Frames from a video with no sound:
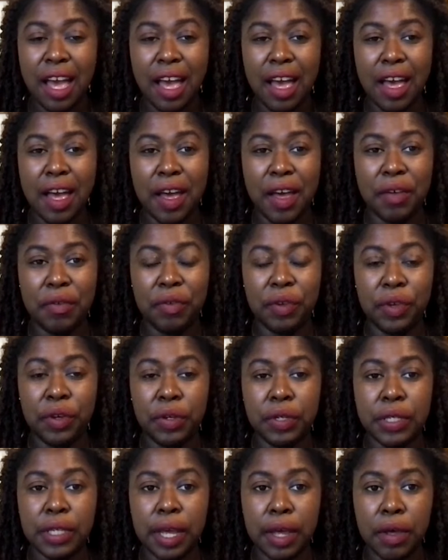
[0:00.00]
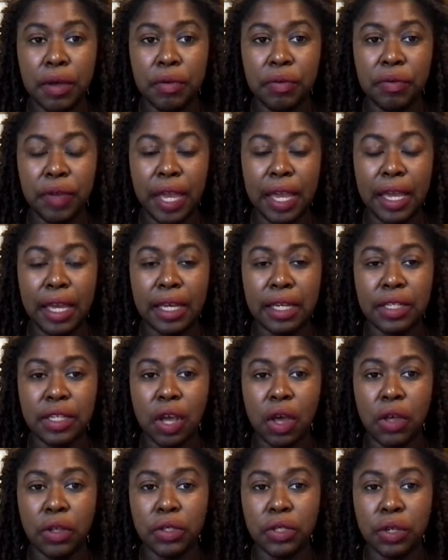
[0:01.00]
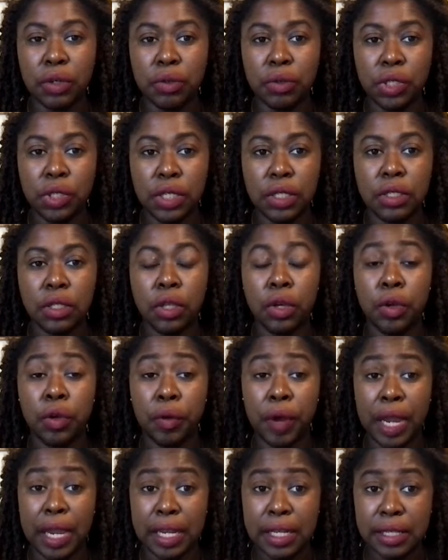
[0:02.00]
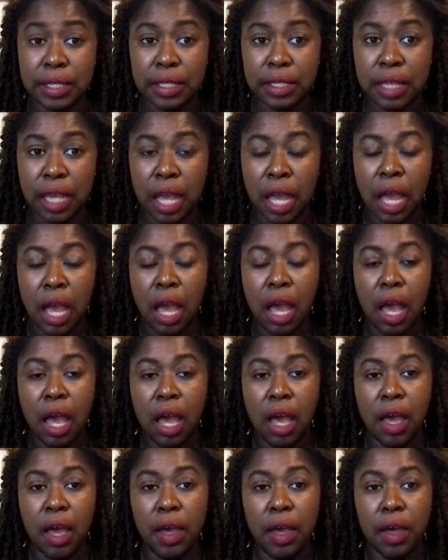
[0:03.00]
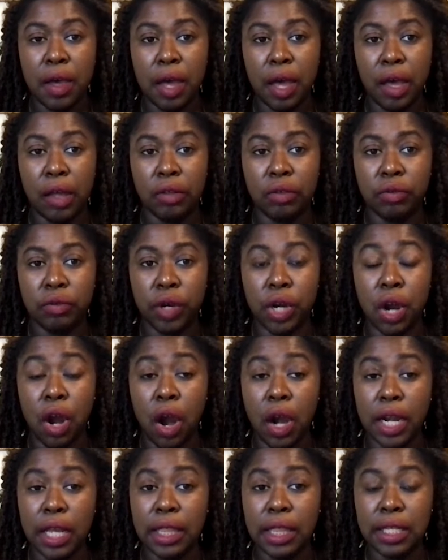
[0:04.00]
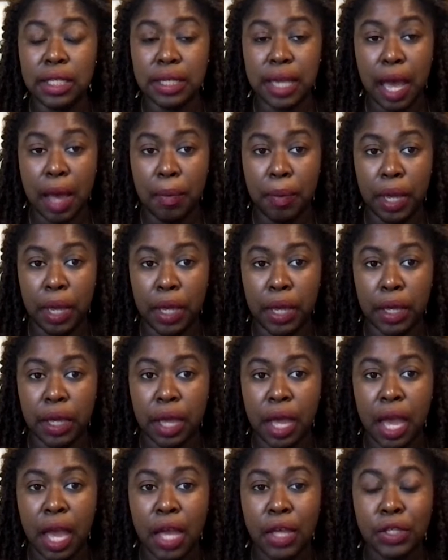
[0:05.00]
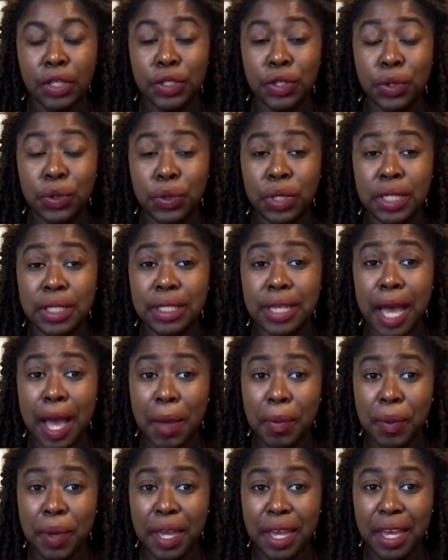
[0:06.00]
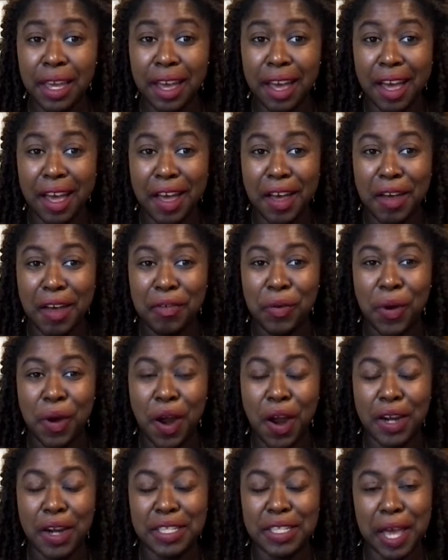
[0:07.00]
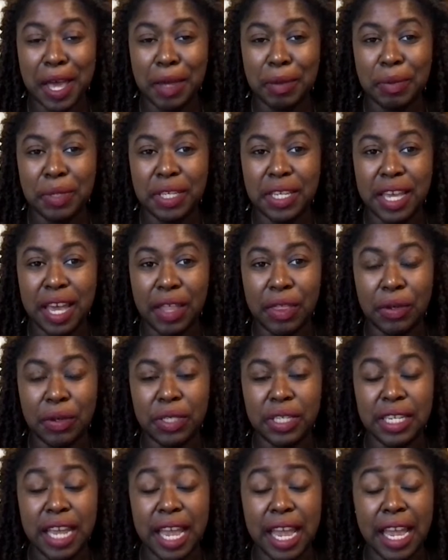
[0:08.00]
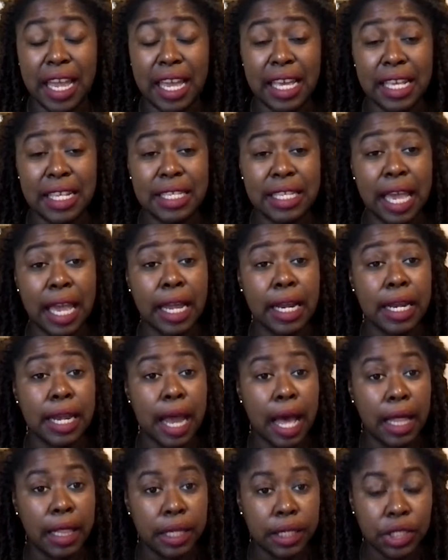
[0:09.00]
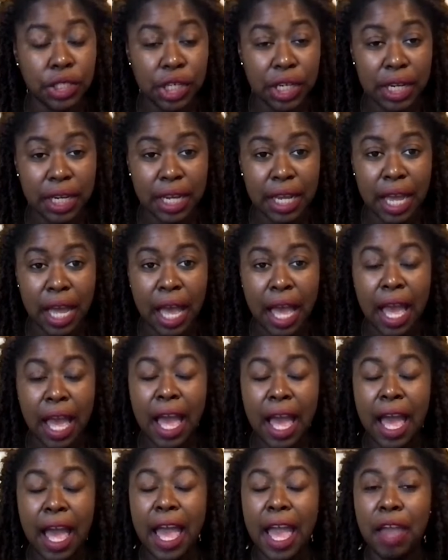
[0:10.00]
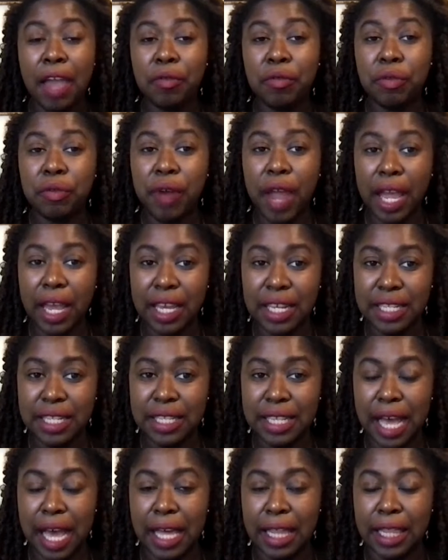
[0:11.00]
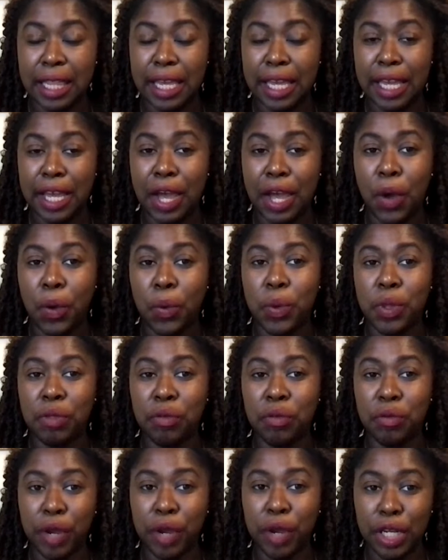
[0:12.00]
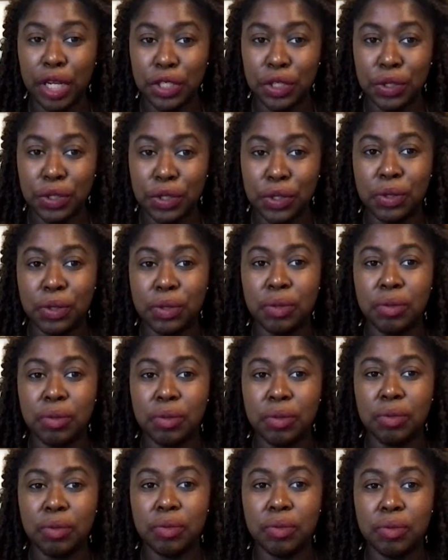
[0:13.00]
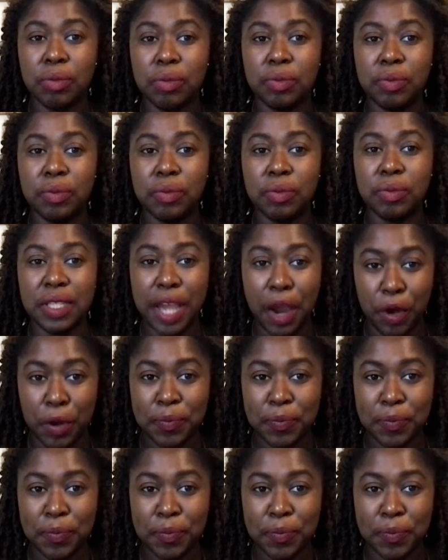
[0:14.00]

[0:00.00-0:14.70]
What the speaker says: for yourself and also just the grace uh, regarding the topic. So, the topic for our time together today is acknowledging and reconciling with racial terror.